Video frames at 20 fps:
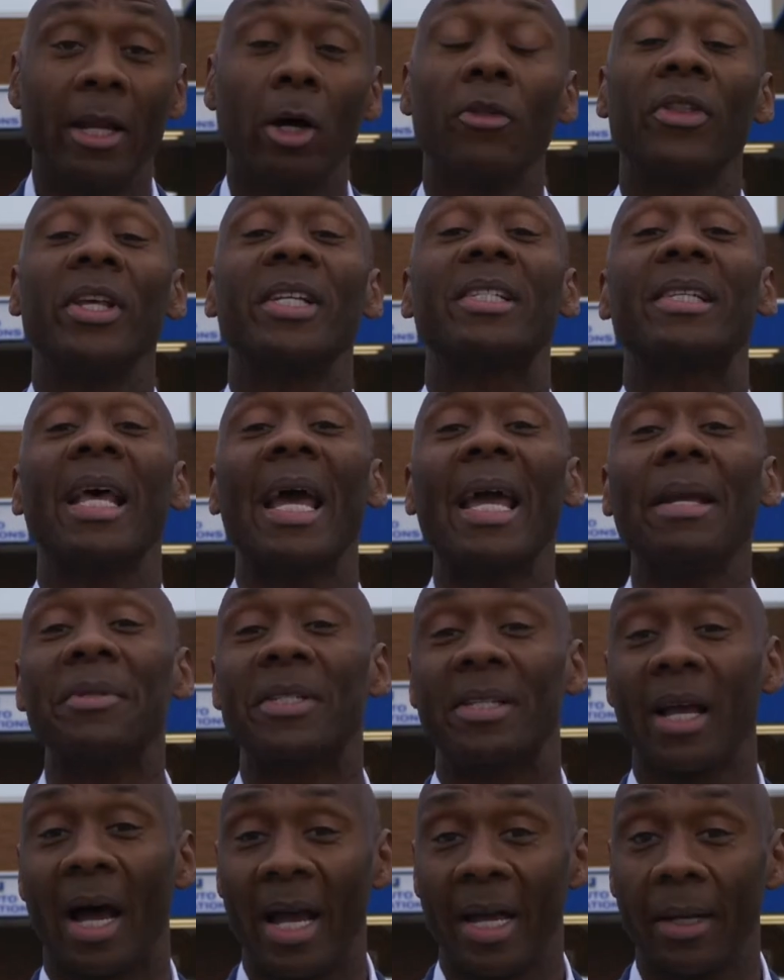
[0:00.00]
on this same
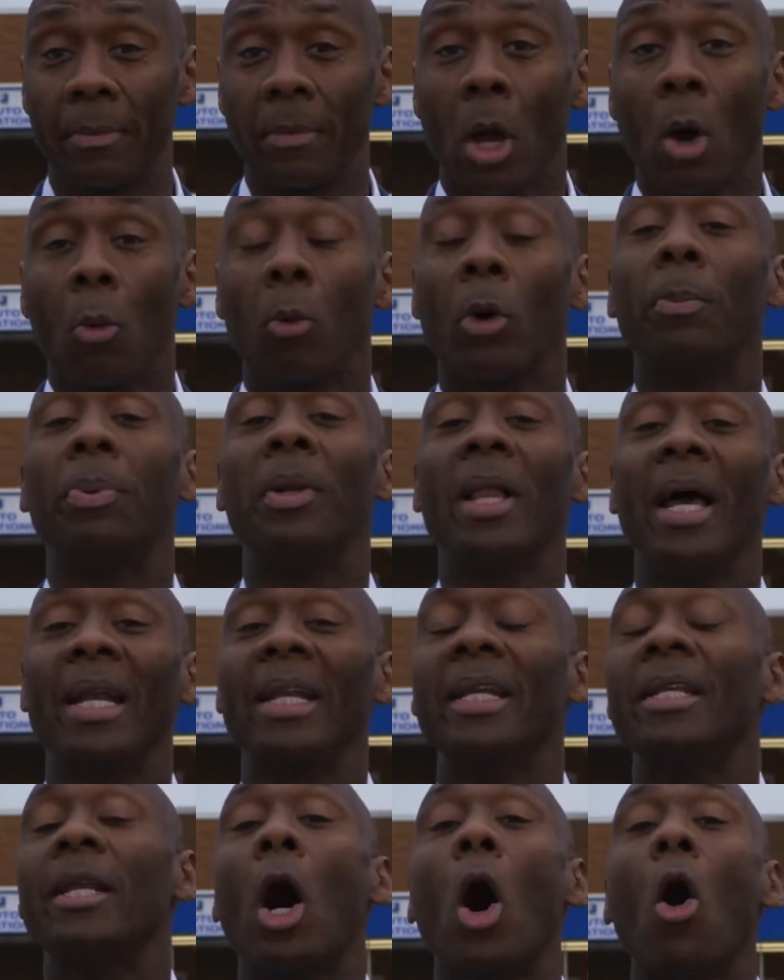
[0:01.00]
site, we're
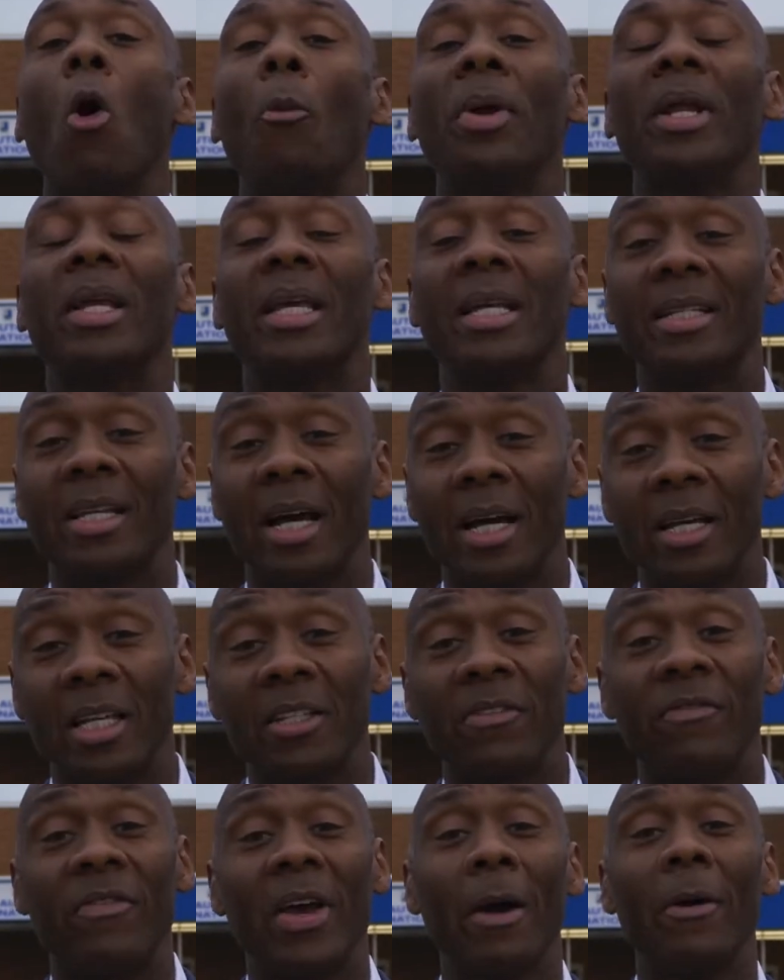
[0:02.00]
planning to open
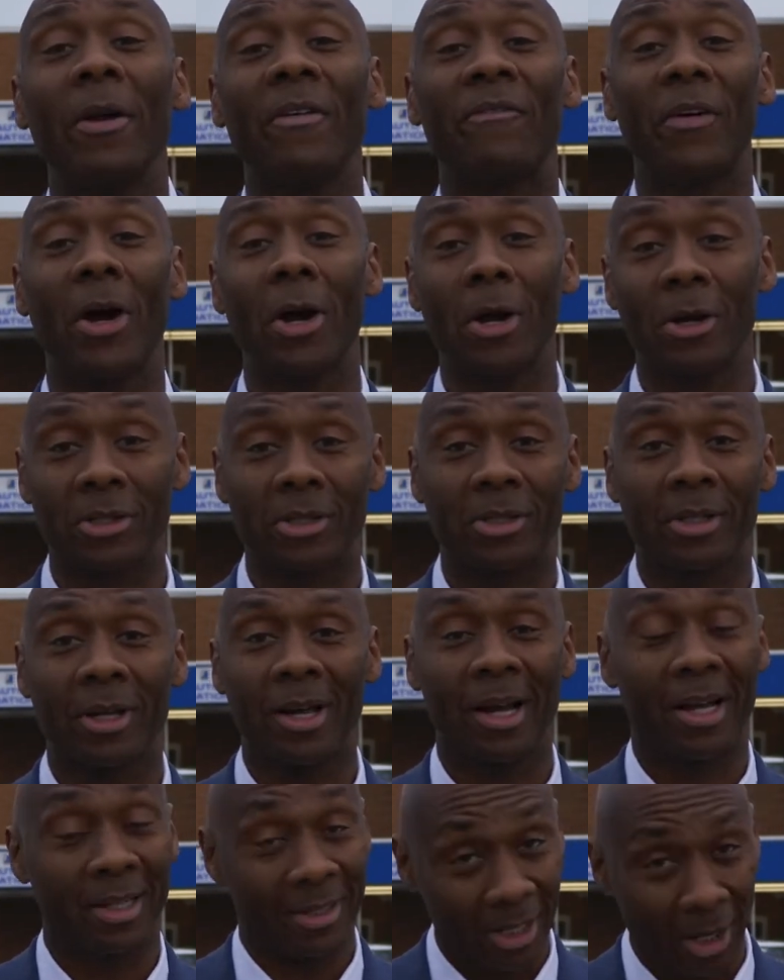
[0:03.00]
Kentucky's very first
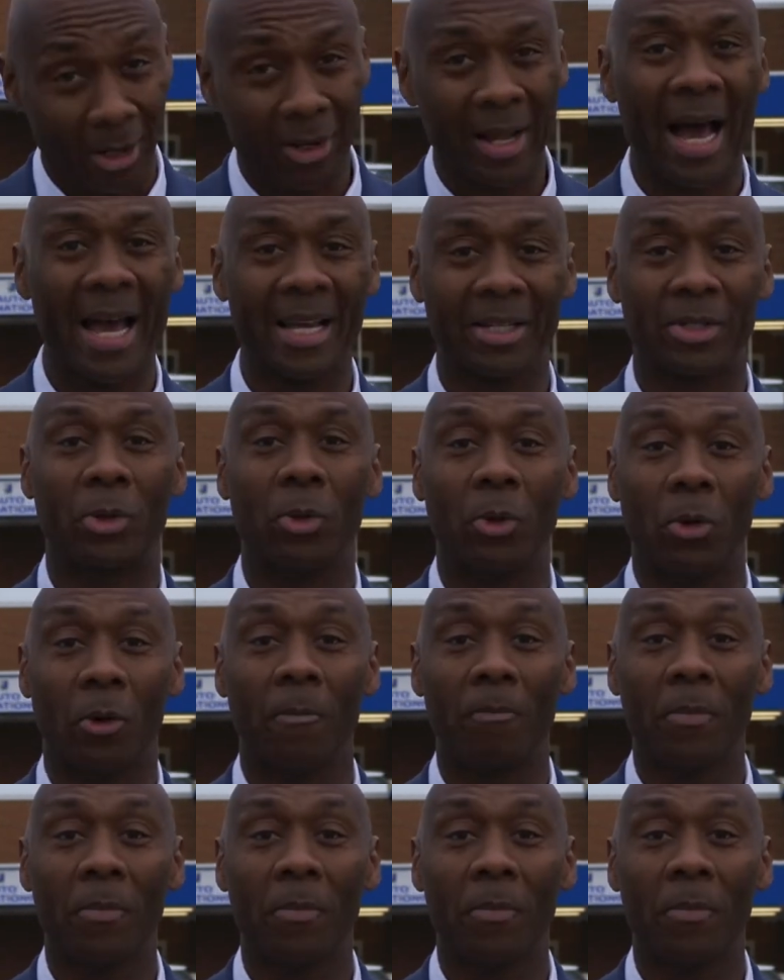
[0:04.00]
adult high school.